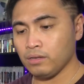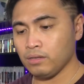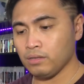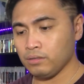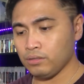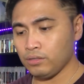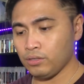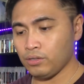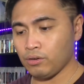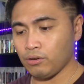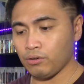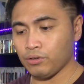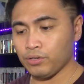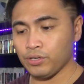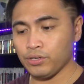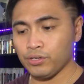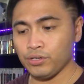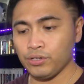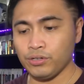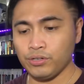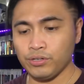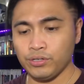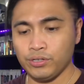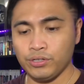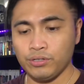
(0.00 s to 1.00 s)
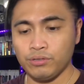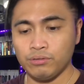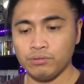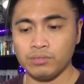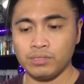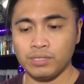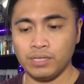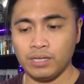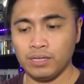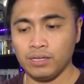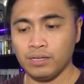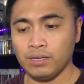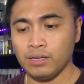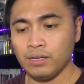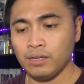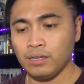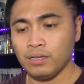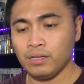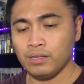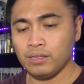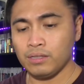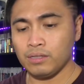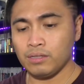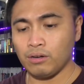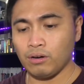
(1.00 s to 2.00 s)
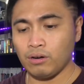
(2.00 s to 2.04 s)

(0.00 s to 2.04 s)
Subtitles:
you know, you're using the